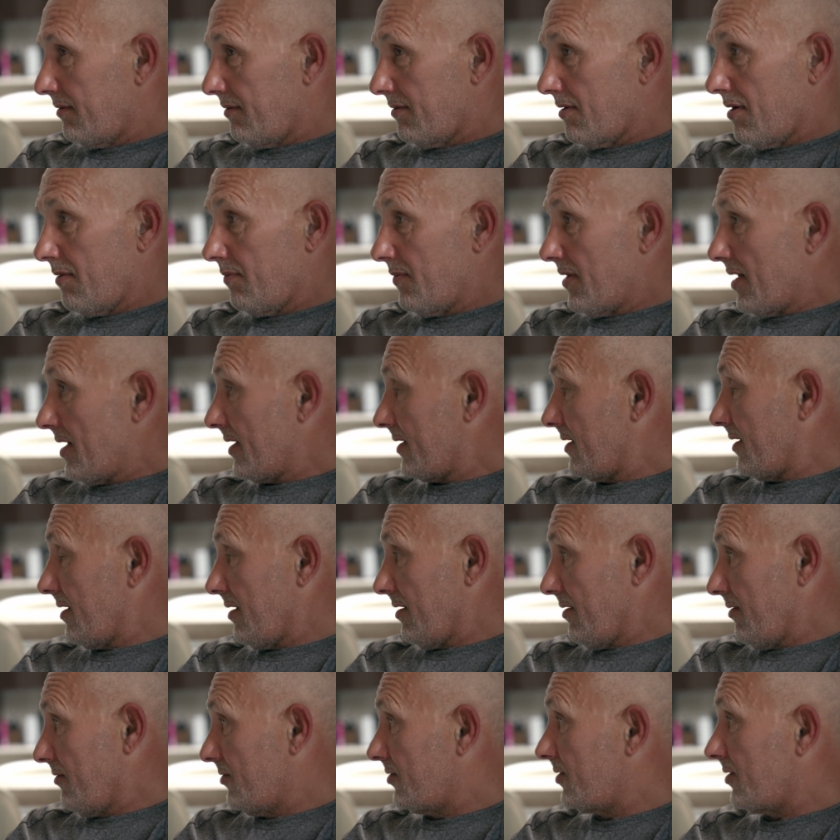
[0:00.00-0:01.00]
I'm lucky
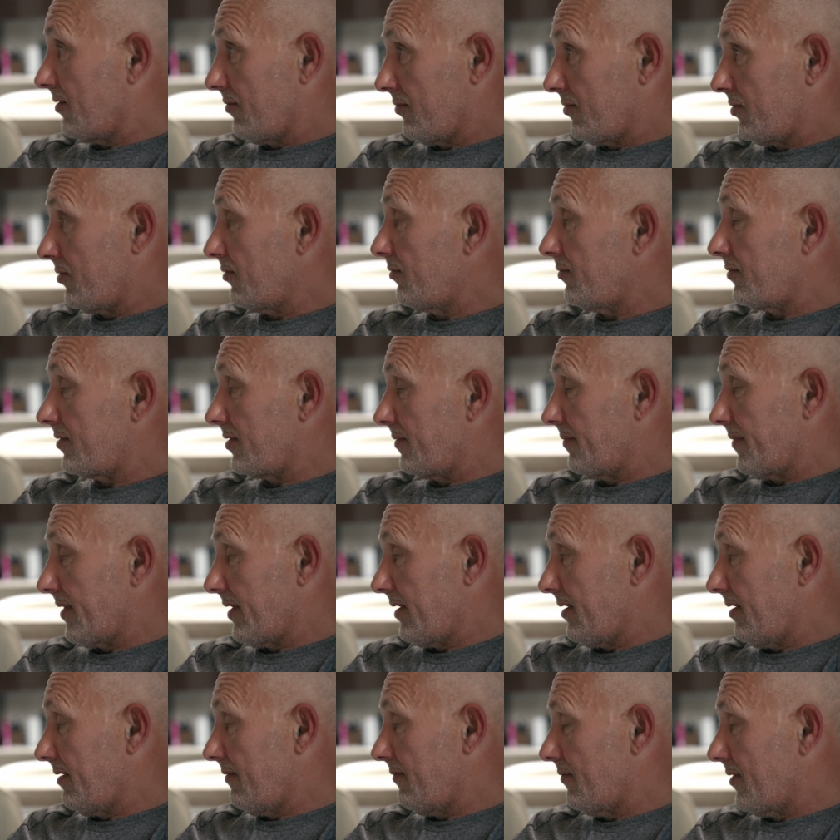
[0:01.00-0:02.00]
you still talk to
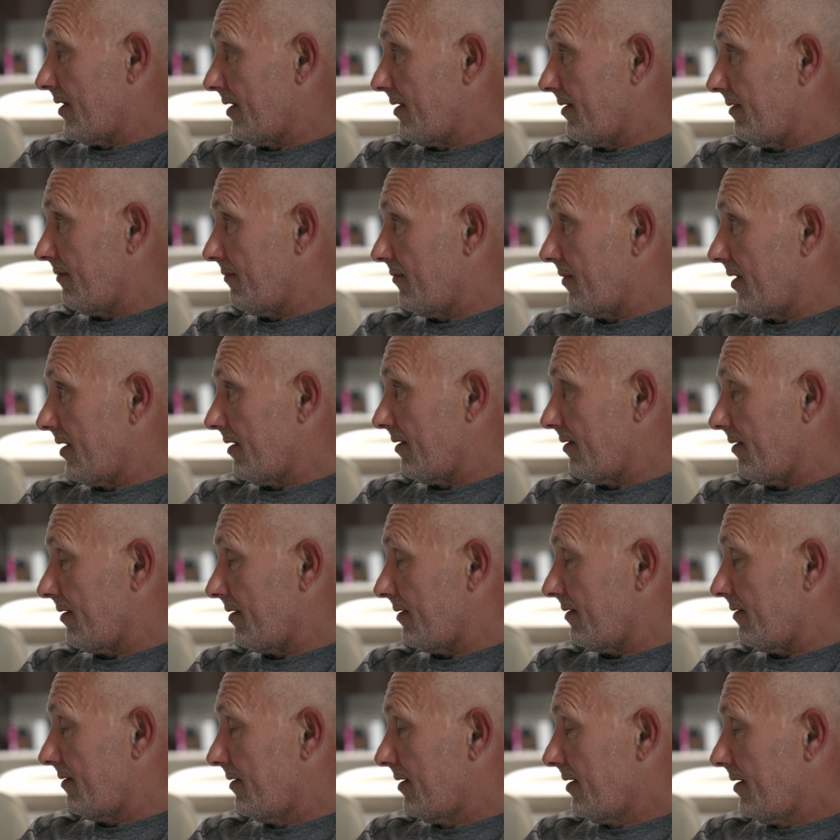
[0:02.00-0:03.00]
me when when I